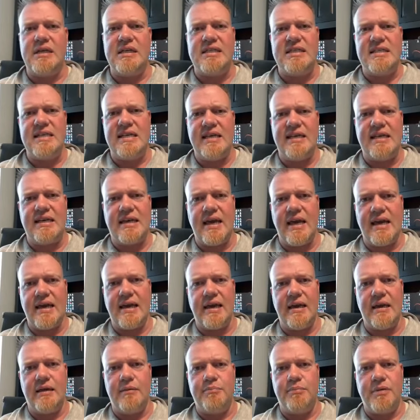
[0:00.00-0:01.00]

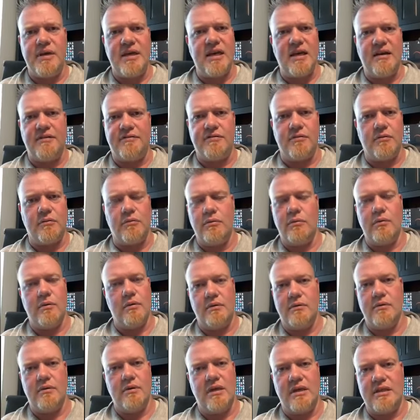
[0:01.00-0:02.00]
PTKPF,
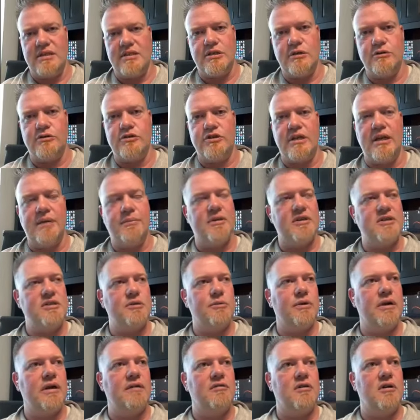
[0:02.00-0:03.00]
or his username is, or
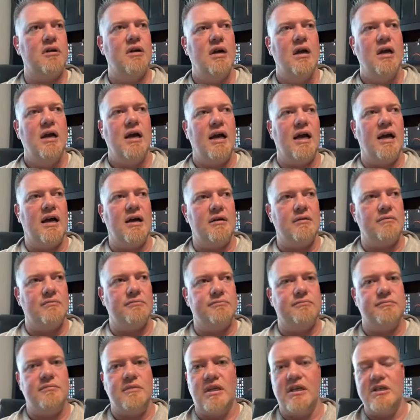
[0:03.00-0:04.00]
whatever.
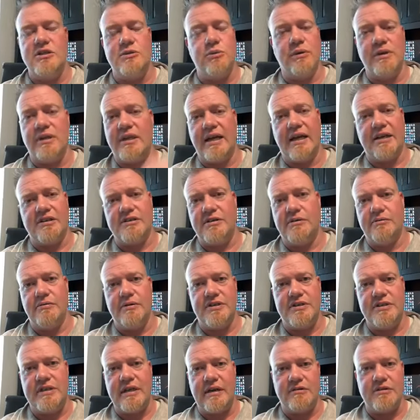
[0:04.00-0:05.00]
He's one that actually
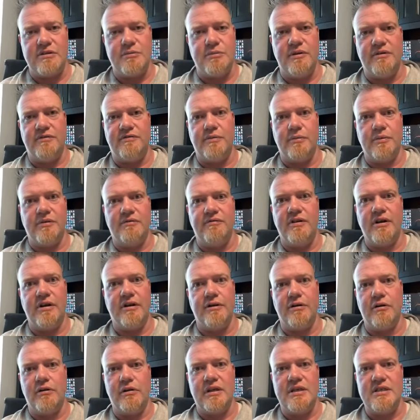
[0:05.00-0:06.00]
reached out to me from the
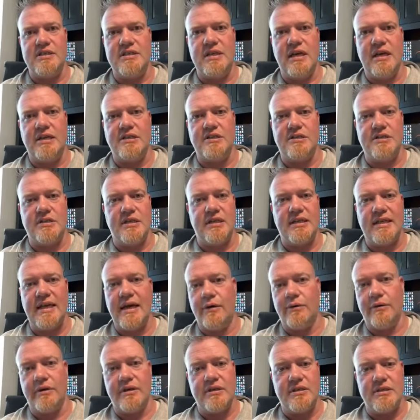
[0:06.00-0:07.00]
very early stages, and
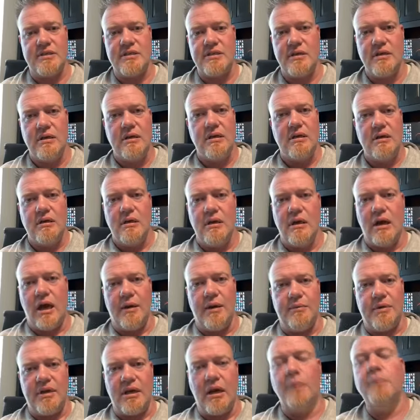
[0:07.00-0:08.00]
now he's. I
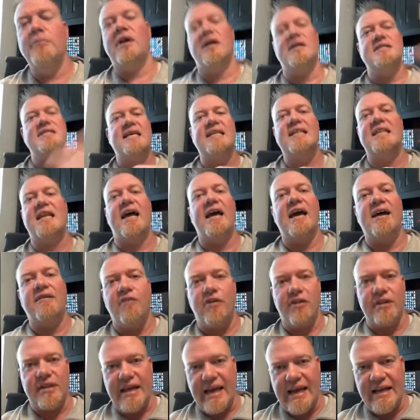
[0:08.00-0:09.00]
mean, I'm not saying that I have
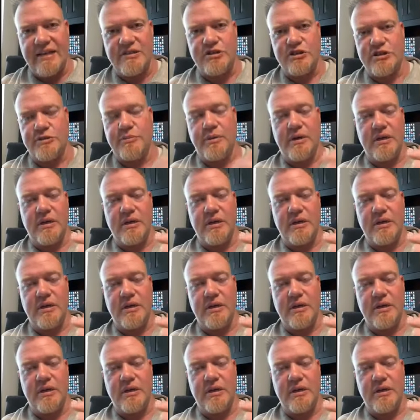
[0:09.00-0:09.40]
all the answers,